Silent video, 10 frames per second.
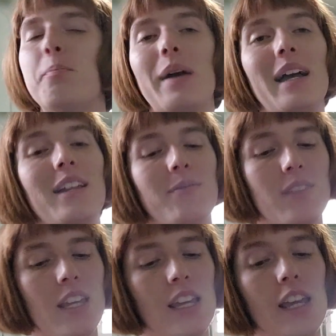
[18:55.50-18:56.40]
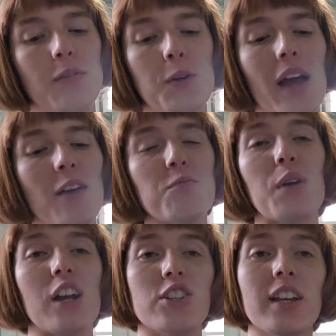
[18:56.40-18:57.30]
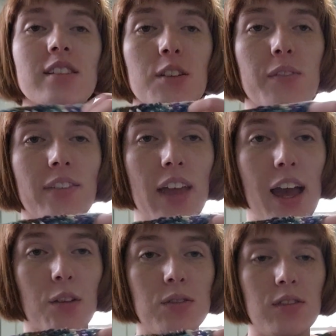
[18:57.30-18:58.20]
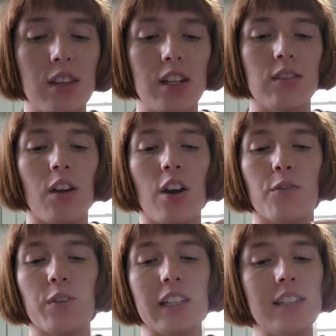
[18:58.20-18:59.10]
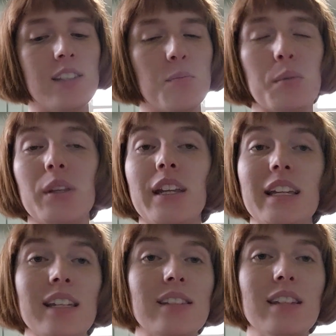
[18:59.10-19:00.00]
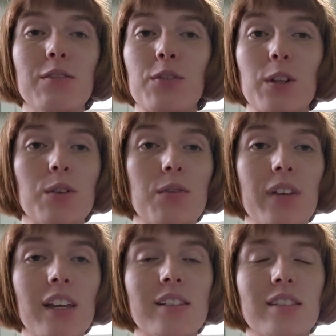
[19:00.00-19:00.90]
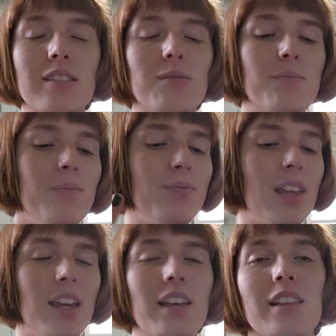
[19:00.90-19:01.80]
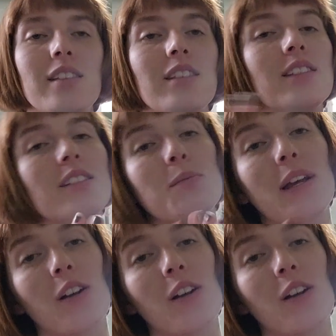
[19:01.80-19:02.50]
But if you have projects around the house that are really simple and easy for you to fix, this is my